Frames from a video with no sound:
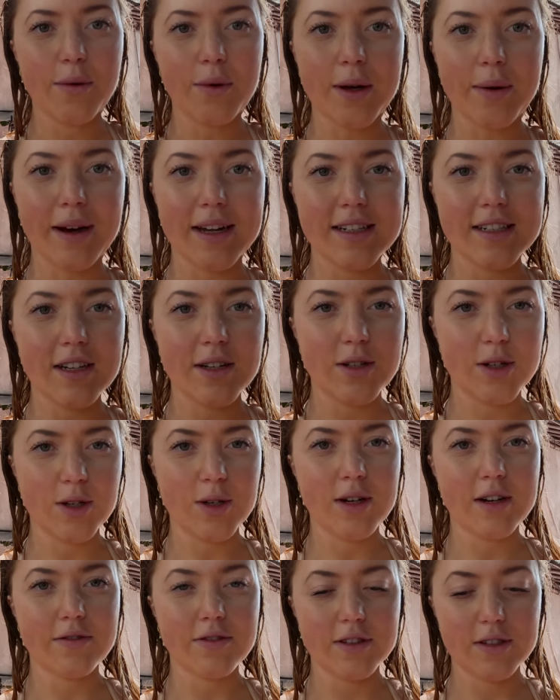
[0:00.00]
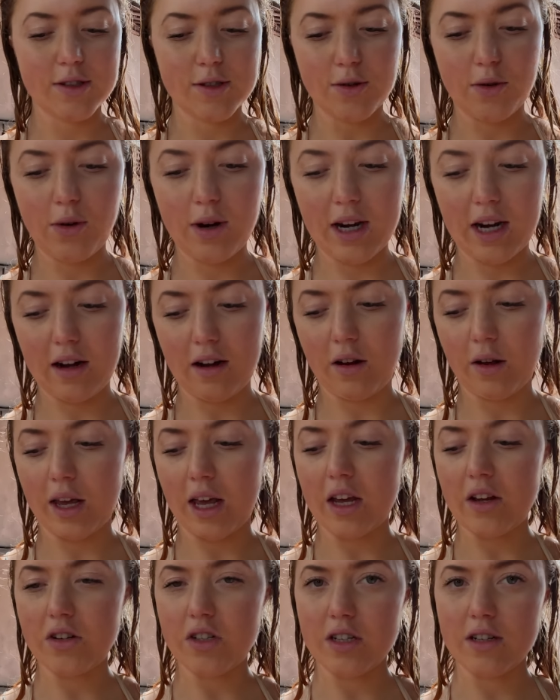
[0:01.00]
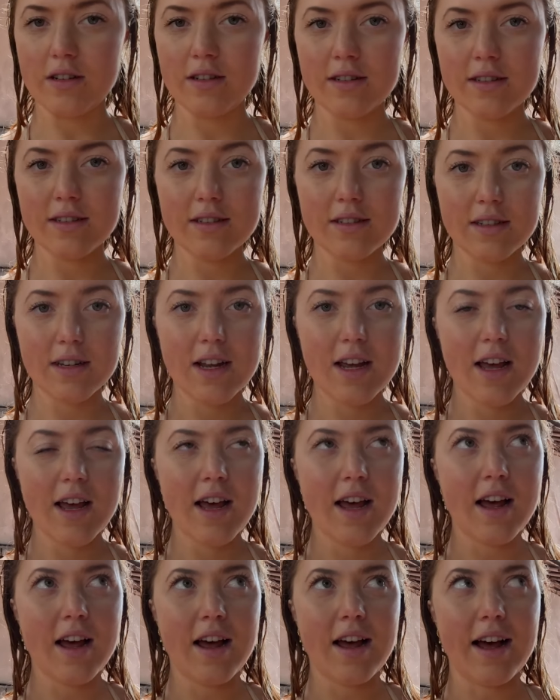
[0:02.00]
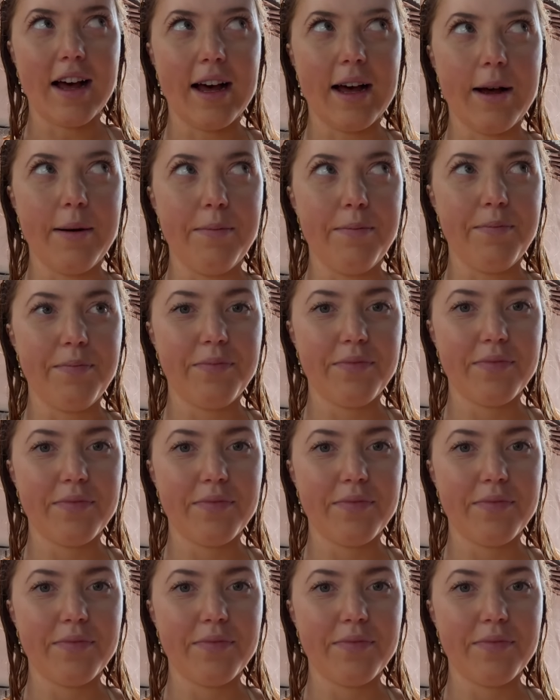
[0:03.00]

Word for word: We went to two different snorkeling locations. Um,